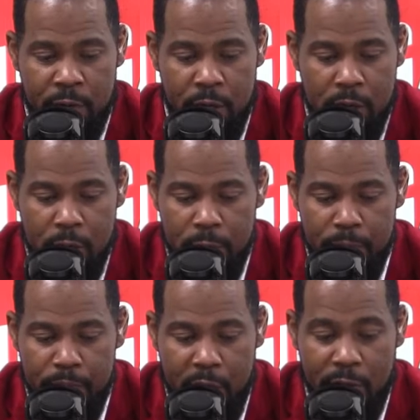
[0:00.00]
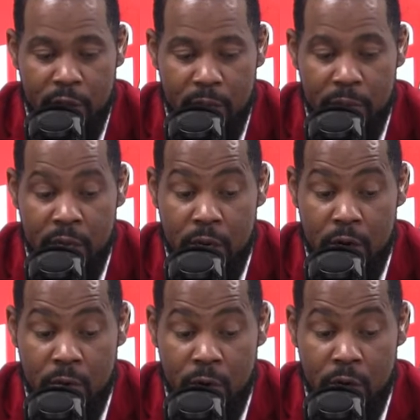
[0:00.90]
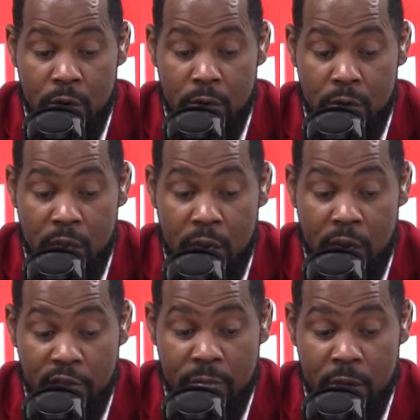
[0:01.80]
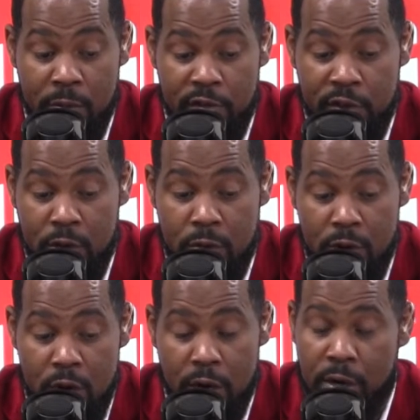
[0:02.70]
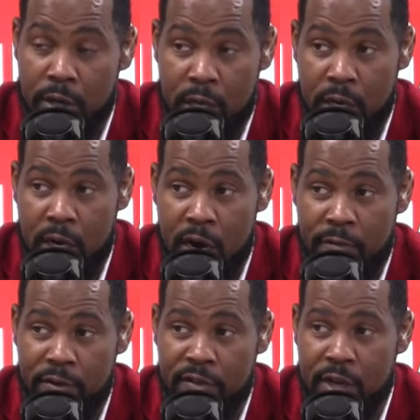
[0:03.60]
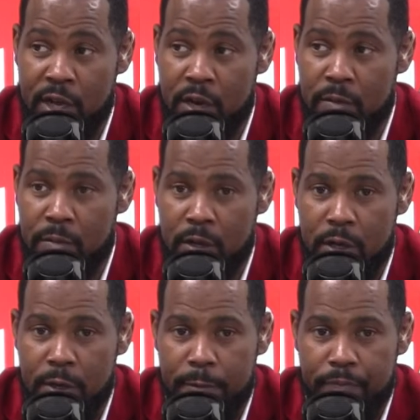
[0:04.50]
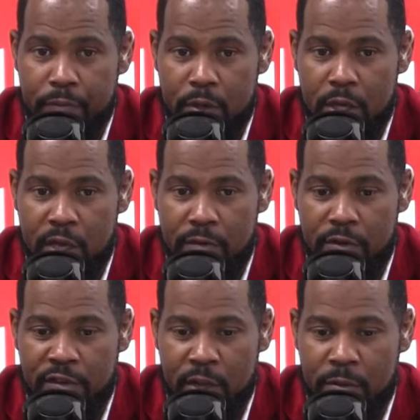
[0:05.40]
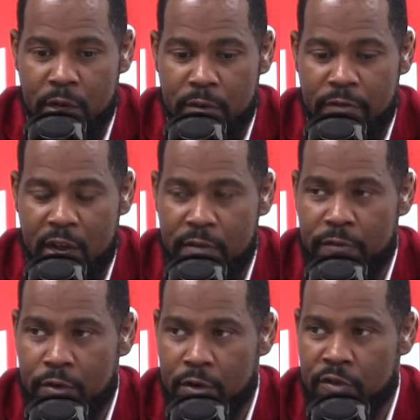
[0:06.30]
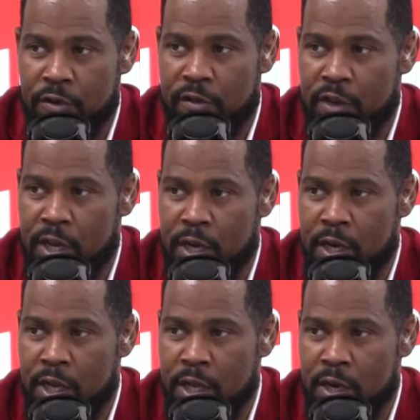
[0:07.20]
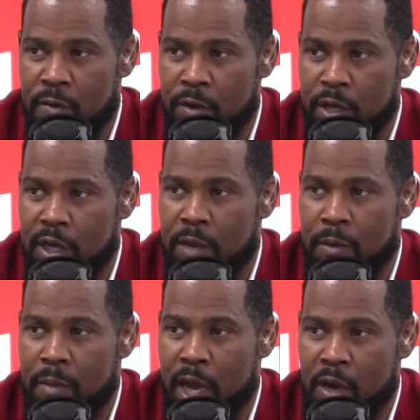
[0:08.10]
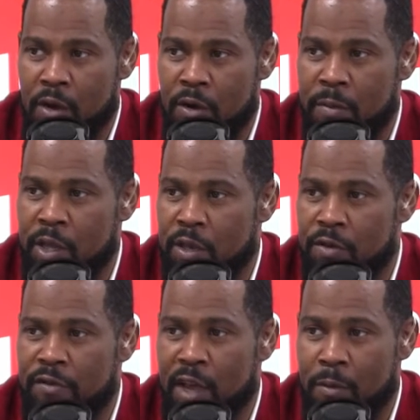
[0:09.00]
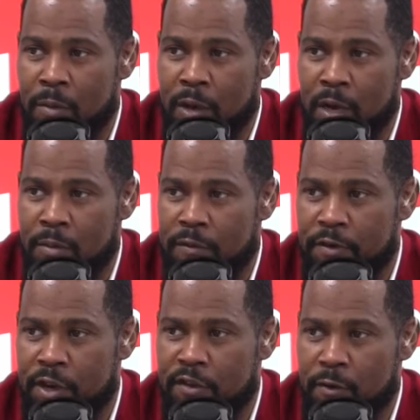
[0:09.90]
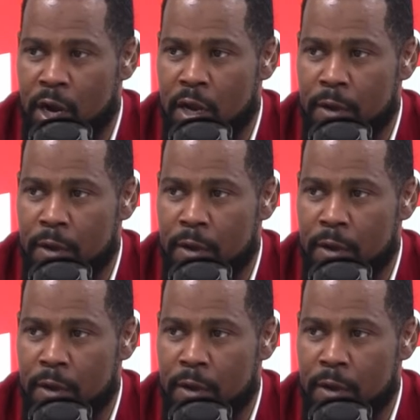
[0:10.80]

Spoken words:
but I think being on the road in this moment so early in the conference can help give you something to fight for towards the end of the year when you're coming back home and you use that momentum to finish right.